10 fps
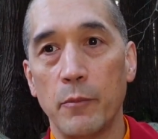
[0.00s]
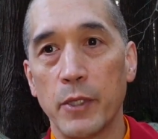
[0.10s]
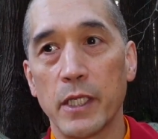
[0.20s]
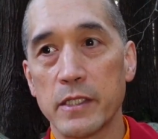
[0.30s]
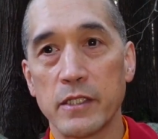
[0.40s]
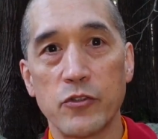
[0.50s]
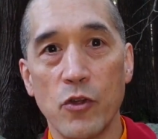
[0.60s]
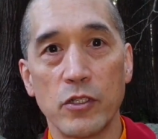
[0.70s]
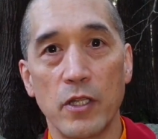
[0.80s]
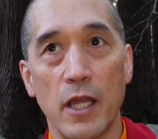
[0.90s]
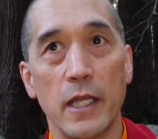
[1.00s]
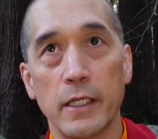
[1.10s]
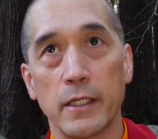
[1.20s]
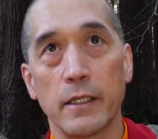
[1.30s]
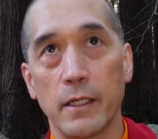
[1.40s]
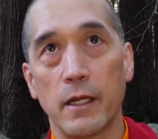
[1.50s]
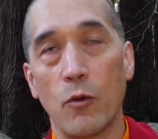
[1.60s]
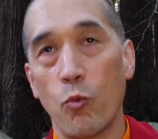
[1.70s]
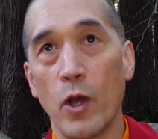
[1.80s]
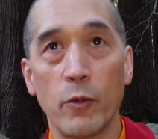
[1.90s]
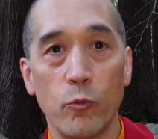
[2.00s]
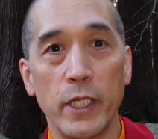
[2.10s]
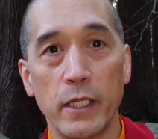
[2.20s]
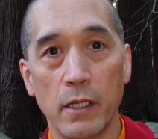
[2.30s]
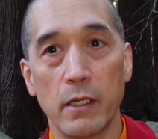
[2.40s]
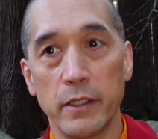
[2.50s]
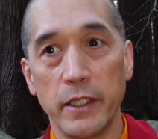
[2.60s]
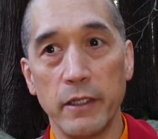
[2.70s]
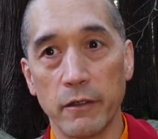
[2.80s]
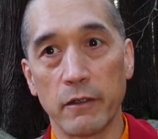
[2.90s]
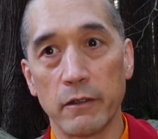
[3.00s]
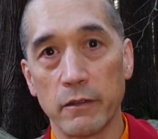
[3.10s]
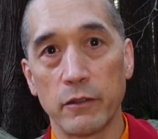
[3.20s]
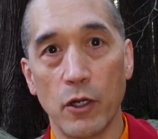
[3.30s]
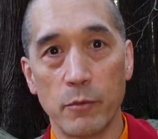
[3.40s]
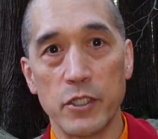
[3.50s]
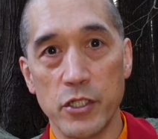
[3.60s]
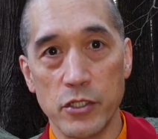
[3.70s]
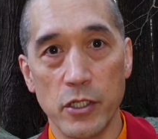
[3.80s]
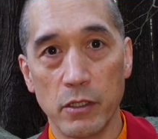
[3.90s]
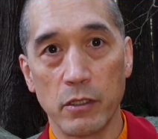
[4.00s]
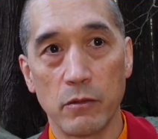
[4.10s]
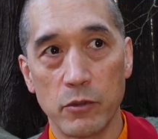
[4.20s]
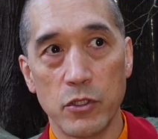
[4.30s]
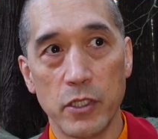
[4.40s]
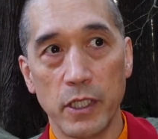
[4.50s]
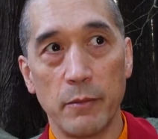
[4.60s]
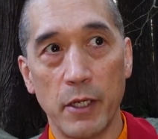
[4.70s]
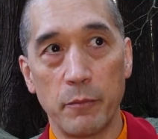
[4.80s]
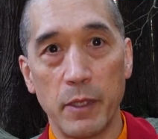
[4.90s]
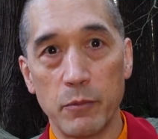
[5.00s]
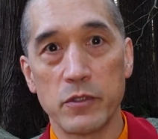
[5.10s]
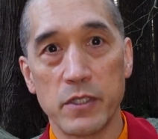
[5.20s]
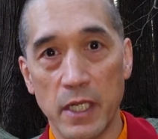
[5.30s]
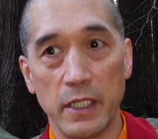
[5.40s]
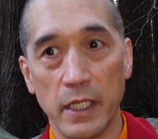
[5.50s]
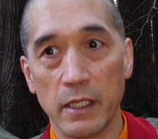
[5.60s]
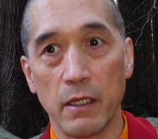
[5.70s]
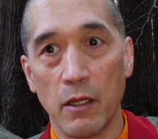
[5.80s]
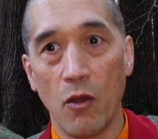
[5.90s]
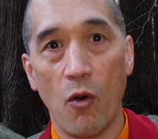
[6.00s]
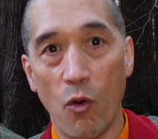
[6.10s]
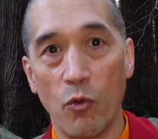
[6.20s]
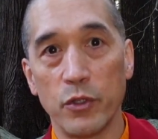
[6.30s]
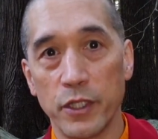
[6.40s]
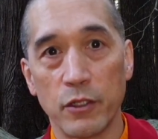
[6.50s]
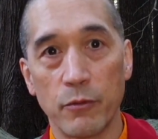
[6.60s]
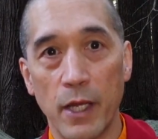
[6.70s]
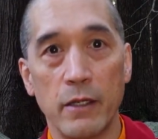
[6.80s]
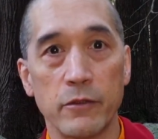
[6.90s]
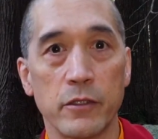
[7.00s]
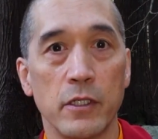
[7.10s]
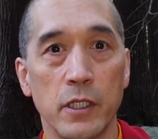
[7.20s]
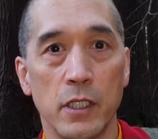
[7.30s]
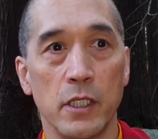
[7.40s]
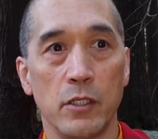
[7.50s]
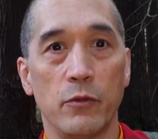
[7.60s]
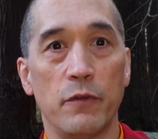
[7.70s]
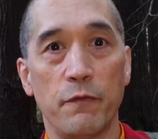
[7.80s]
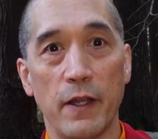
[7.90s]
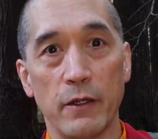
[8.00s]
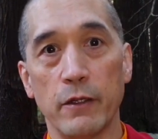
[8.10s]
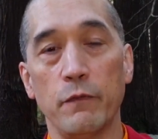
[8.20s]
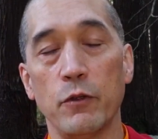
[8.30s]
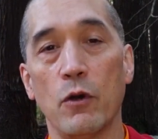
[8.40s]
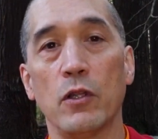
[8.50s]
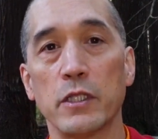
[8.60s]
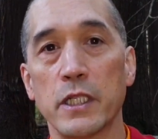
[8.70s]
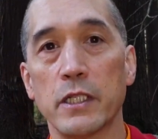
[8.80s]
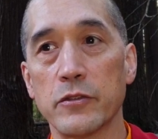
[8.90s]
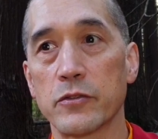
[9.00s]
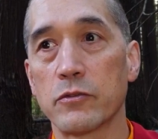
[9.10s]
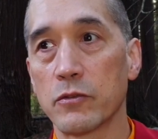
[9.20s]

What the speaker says: Because it's not like 1 week a year Dharma teaching. We're talking about people studying all year round with very few holidays.